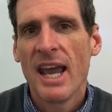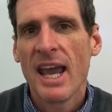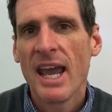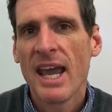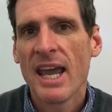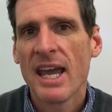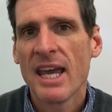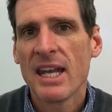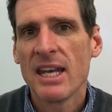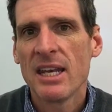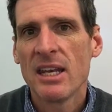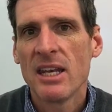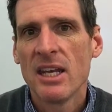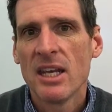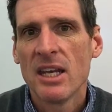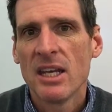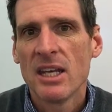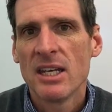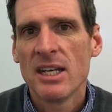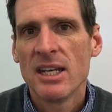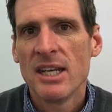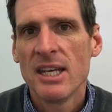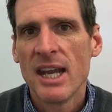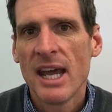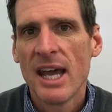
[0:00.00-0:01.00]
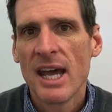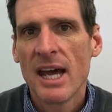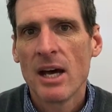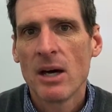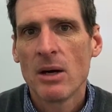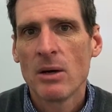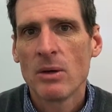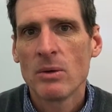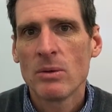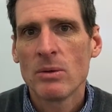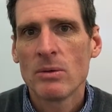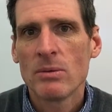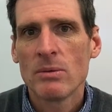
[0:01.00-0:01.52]
and
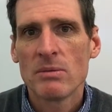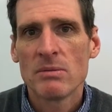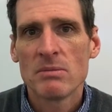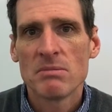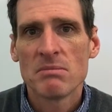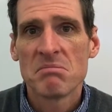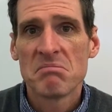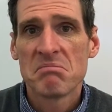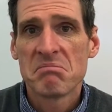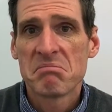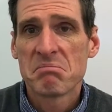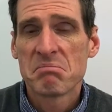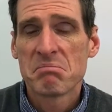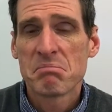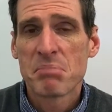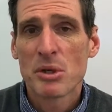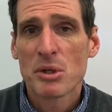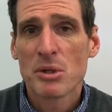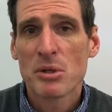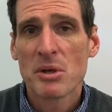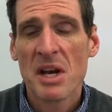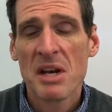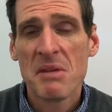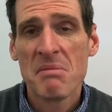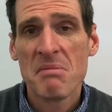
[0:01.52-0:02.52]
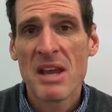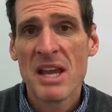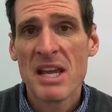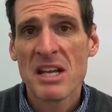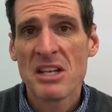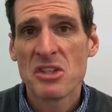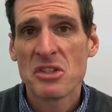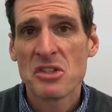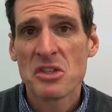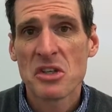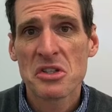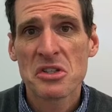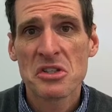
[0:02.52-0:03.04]
now portrayed man
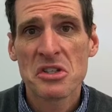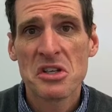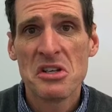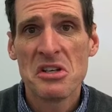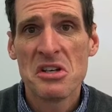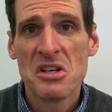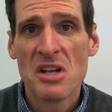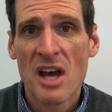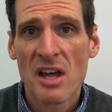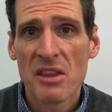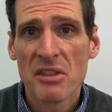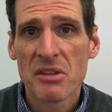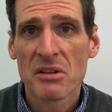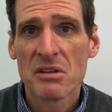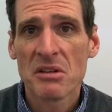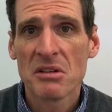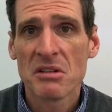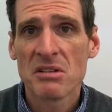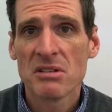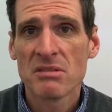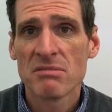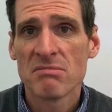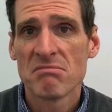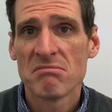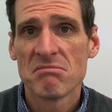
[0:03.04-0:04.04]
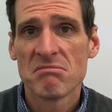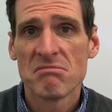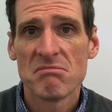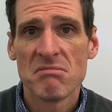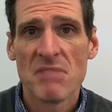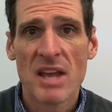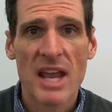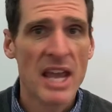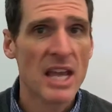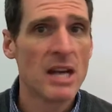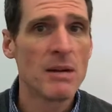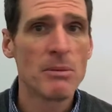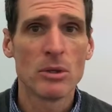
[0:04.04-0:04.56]
as just another
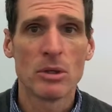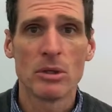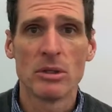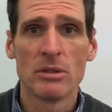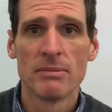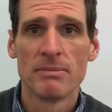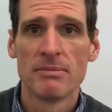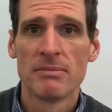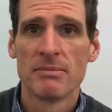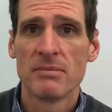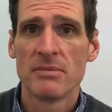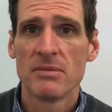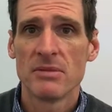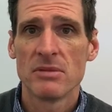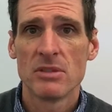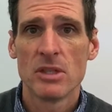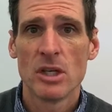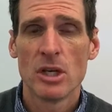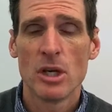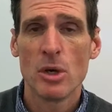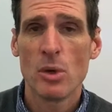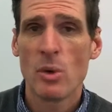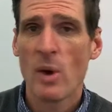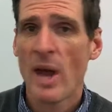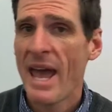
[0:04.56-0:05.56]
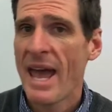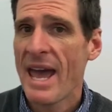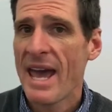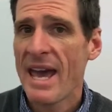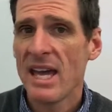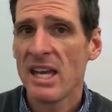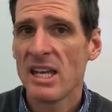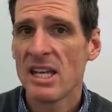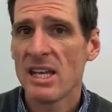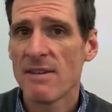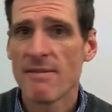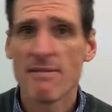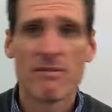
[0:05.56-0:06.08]
animal who
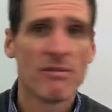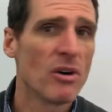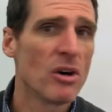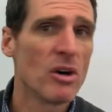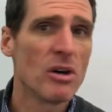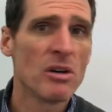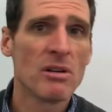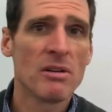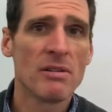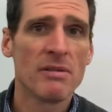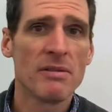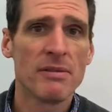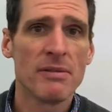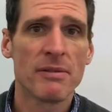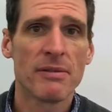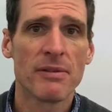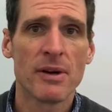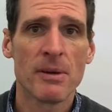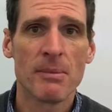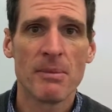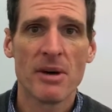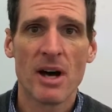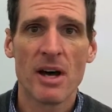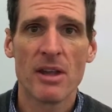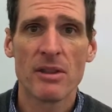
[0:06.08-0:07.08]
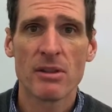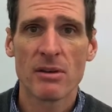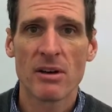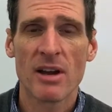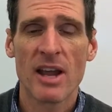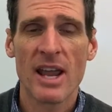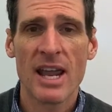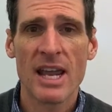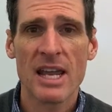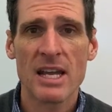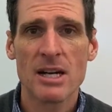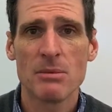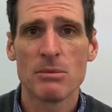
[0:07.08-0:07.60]
had evolved from other
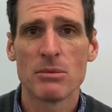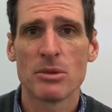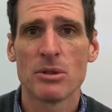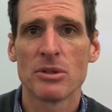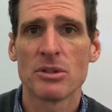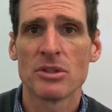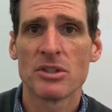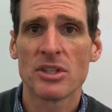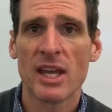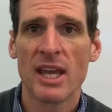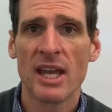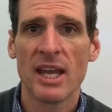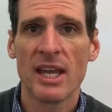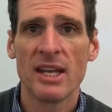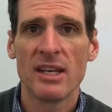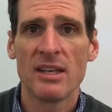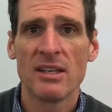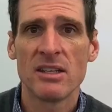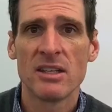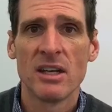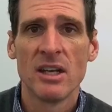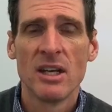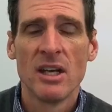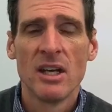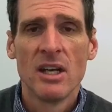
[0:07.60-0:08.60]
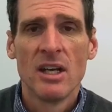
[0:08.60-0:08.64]
animals. And